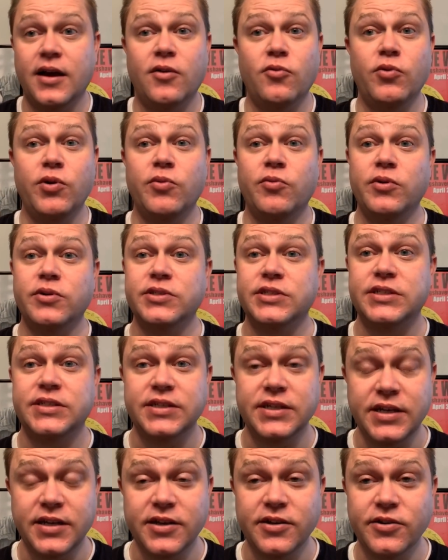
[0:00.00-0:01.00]
We will
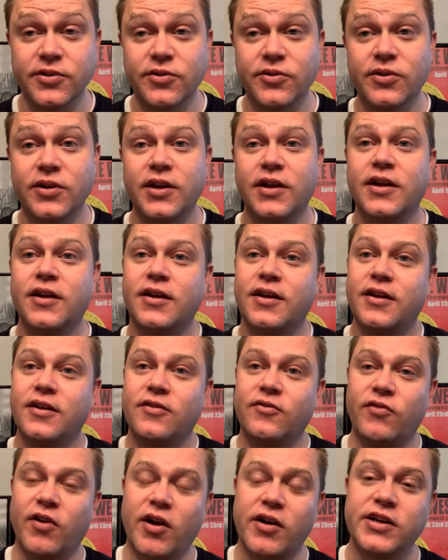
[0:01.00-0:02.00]
see you
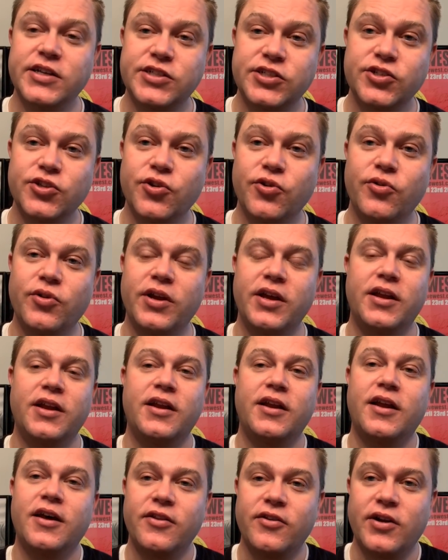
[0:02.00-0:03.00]
very soon in
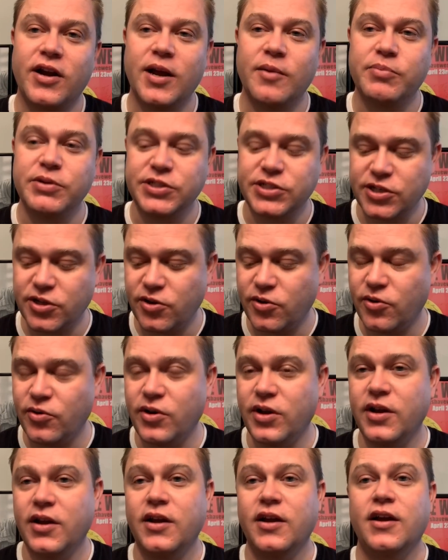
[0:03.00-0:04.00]
another
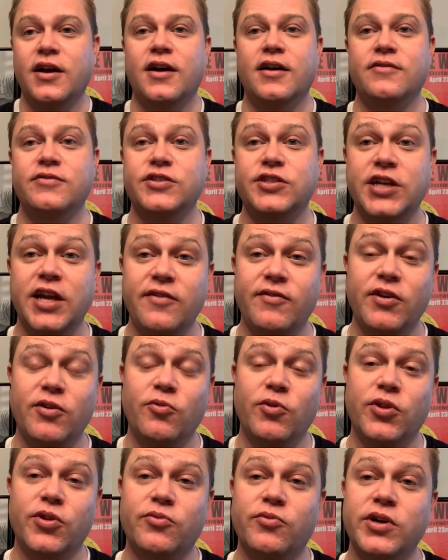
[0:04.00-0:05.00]
episode of Shaving
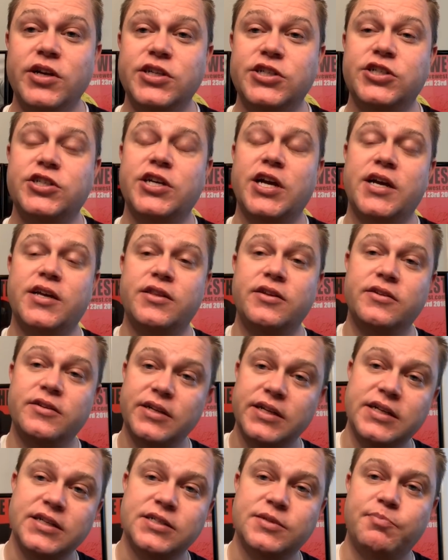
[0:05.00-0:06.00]
with Rich. Check the
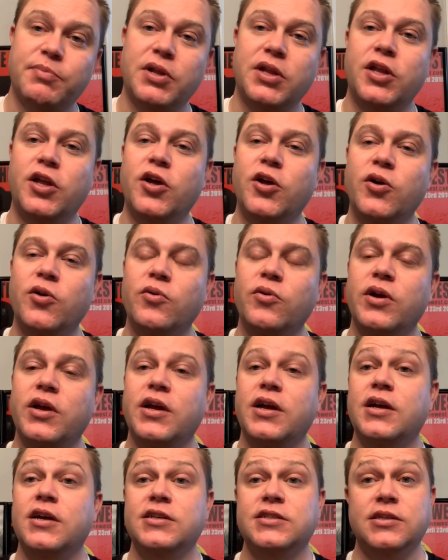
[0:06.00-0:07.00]
links below.
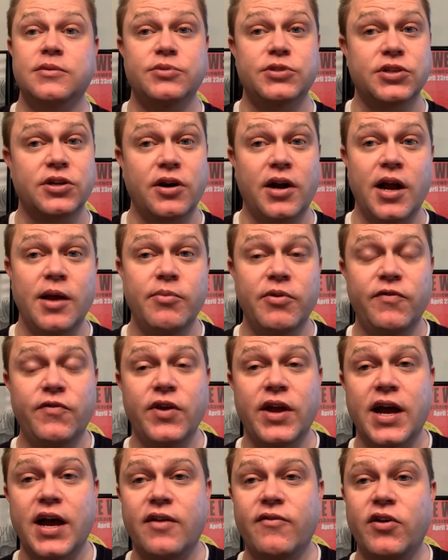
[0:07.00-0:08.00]
Subscribe if
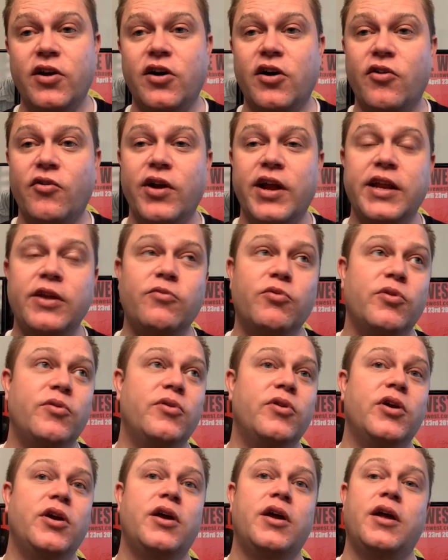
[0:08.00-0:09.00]
you haven't already.
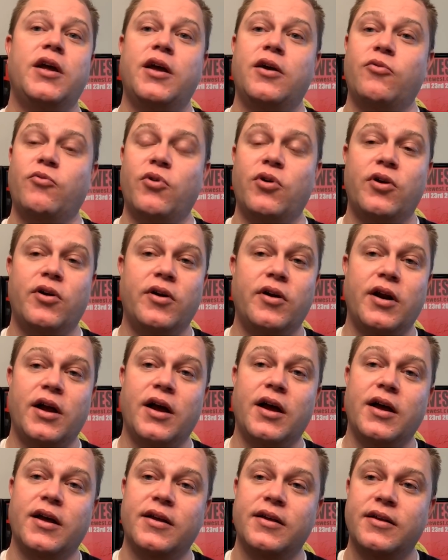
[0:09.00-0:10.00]
We're
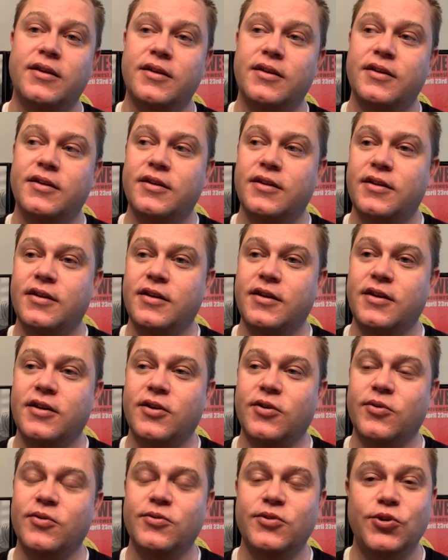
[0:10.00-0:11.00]

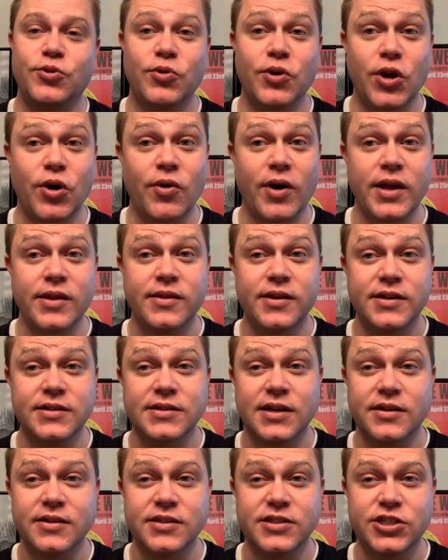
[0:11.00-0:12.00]
doing great things
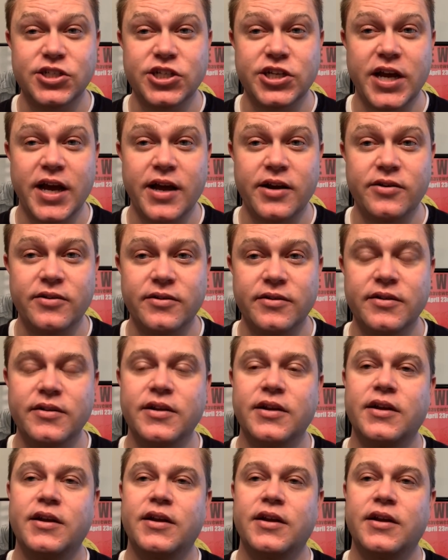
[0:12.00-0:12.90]
on this channel.